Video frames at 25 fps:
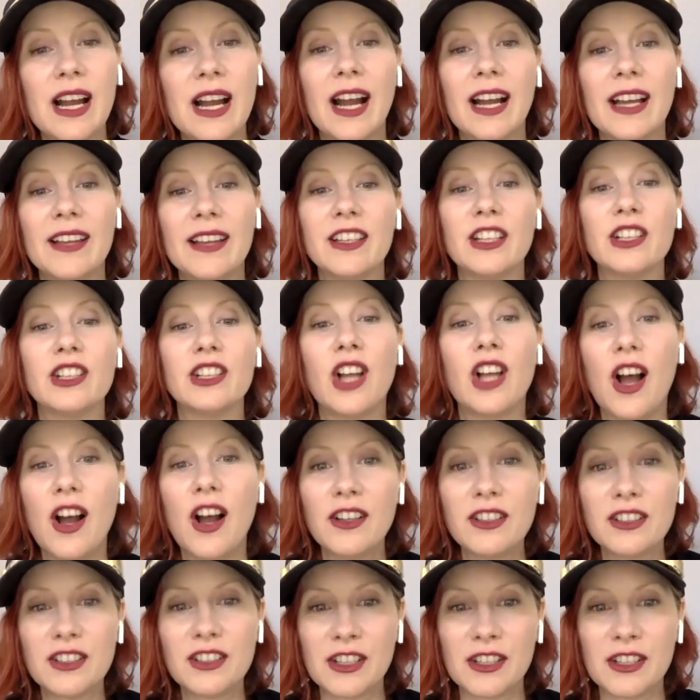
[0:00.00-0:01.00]
in the
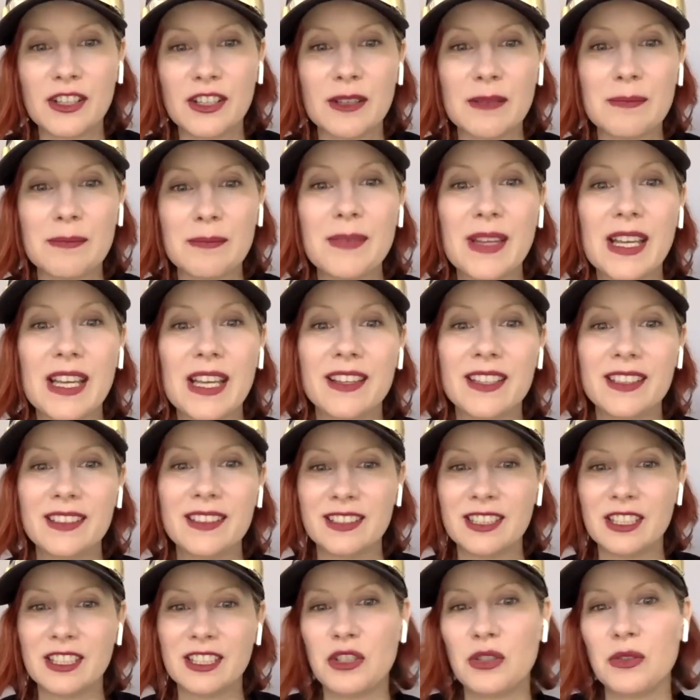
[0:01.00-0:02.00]
long term,
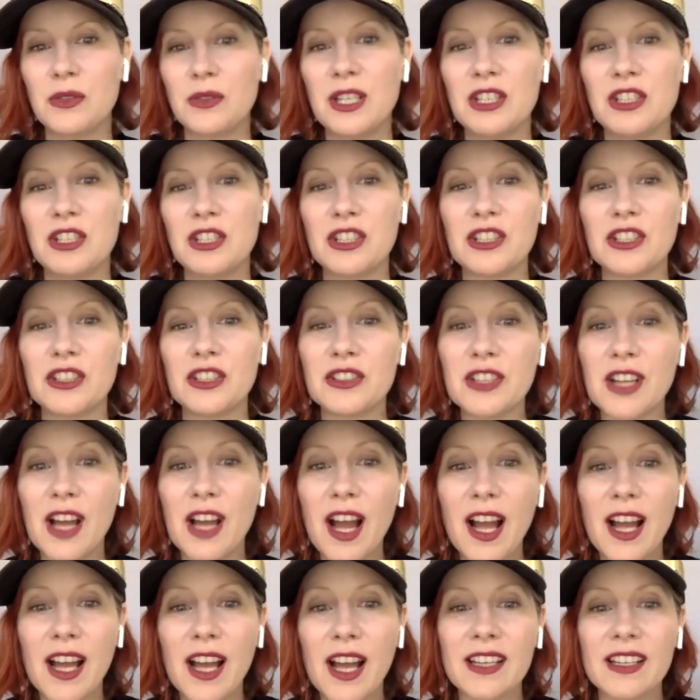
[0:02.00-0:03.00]
this situation or
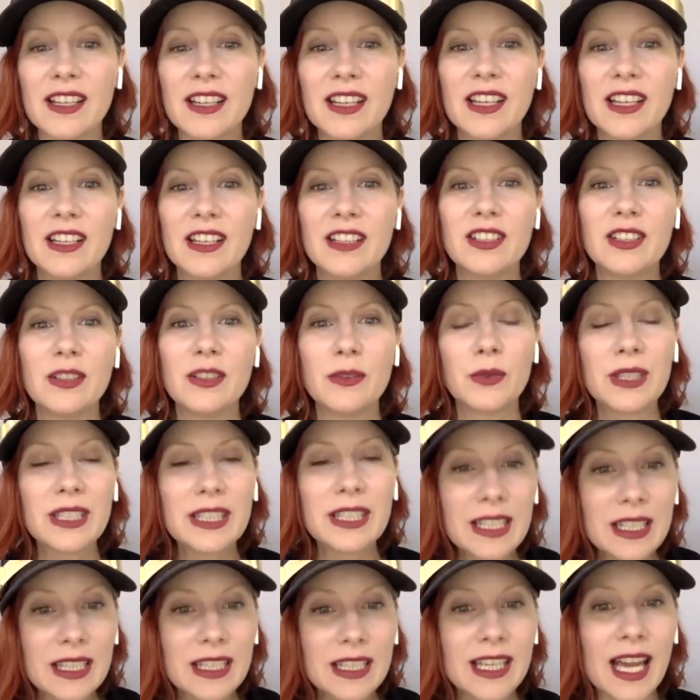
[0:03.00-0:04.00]
not, to
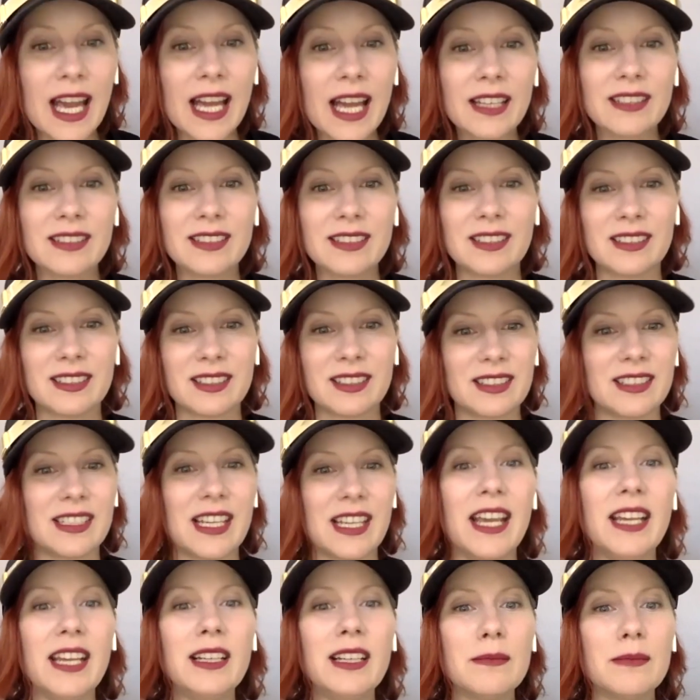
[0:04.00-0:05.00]
really get
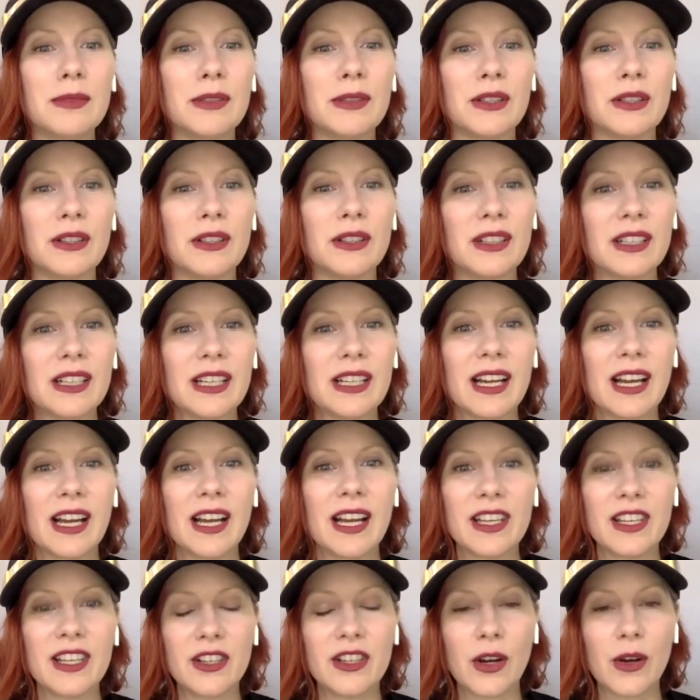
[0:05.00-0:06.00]
sustainable,
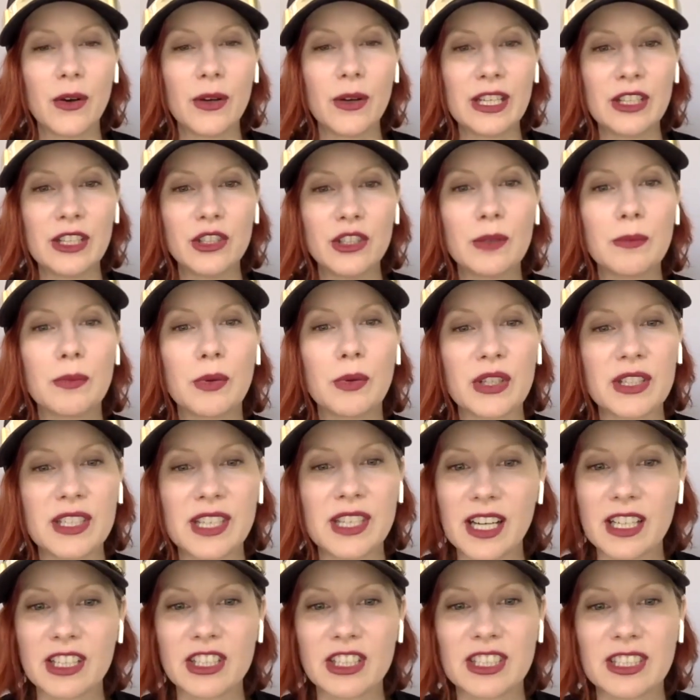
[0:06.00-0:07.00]
you know, in your
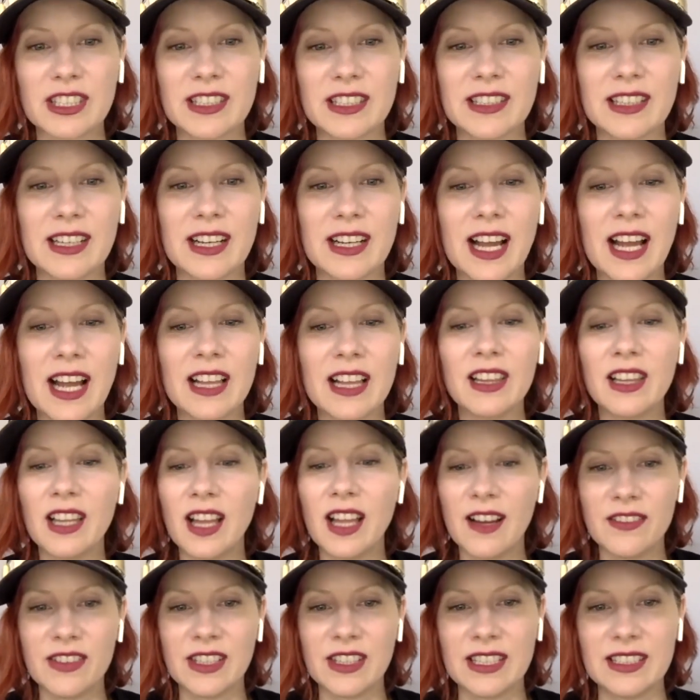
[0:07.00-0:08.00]
production. I
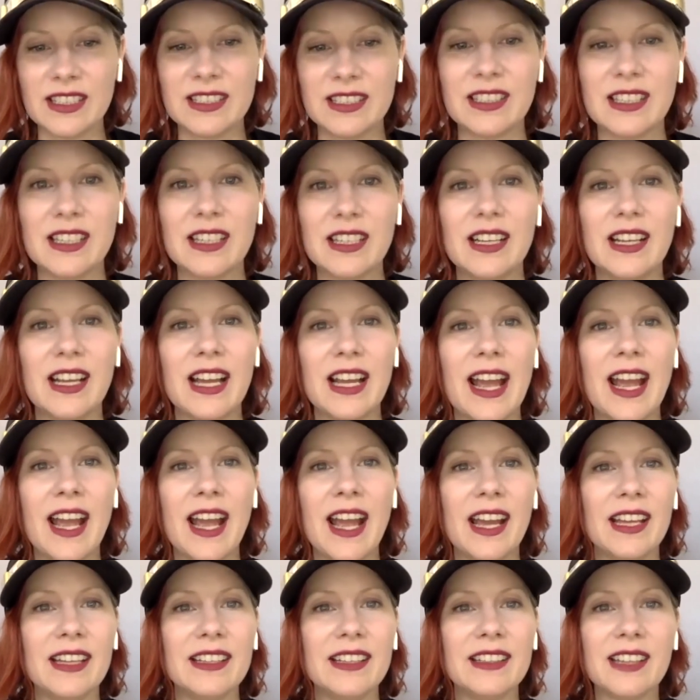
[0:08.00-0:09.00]
love it.
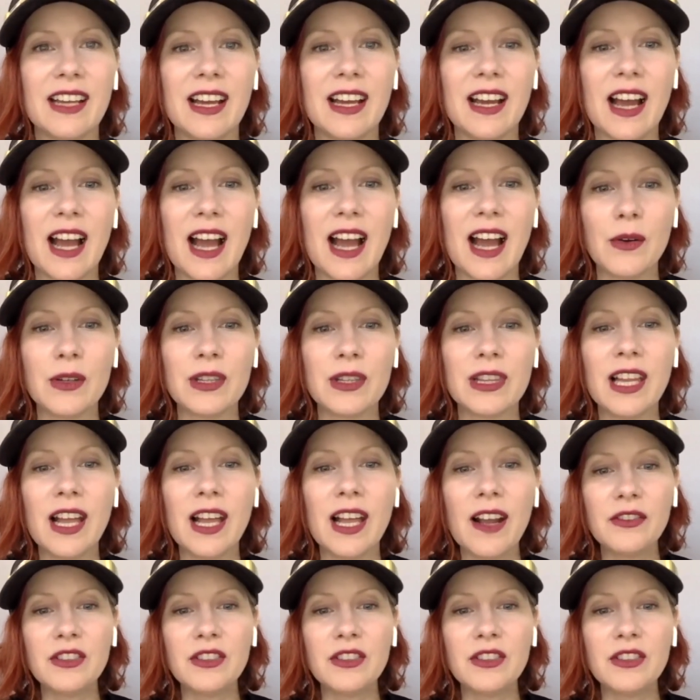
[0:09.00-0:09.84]
And I would love